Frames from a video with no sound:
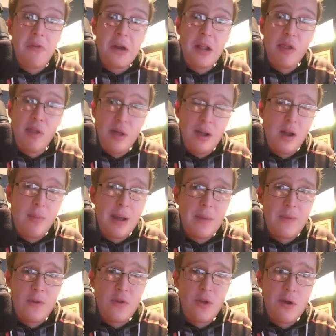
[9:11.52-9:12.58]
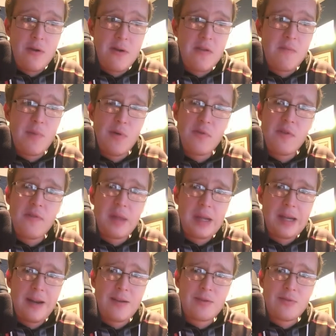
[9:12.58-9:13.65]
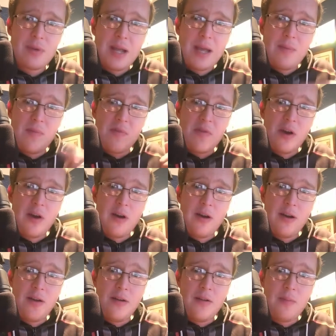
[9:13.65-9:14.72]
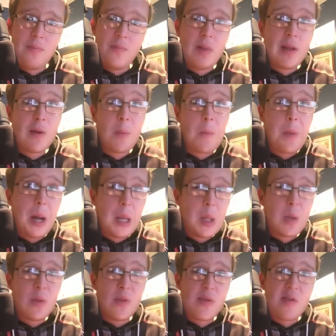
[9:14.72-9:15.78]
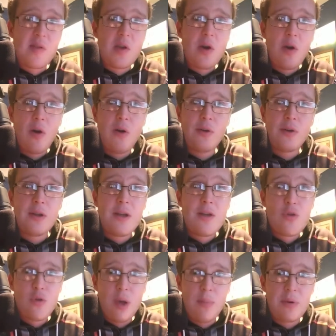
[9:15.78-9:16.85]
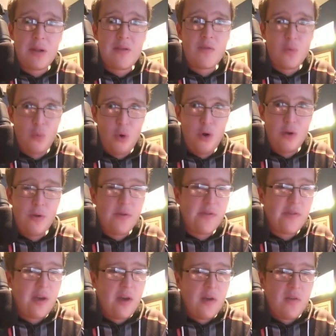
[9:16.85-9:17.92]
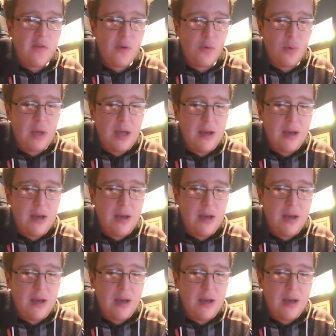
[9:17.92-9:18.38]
A funny thing about this show is most of the character names are little puns on Japanese words.